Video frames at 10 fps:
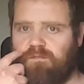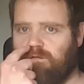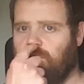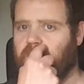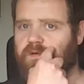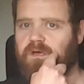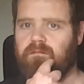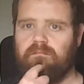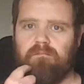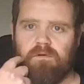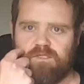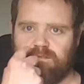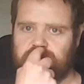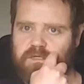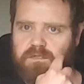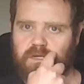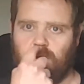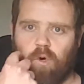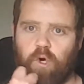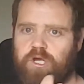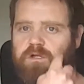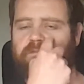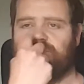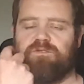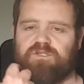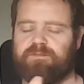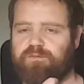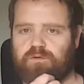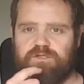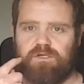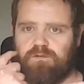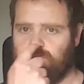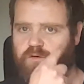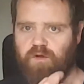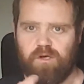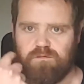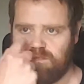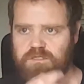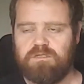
So all the muscles, the kind of ocular muscles, I suppose, that go around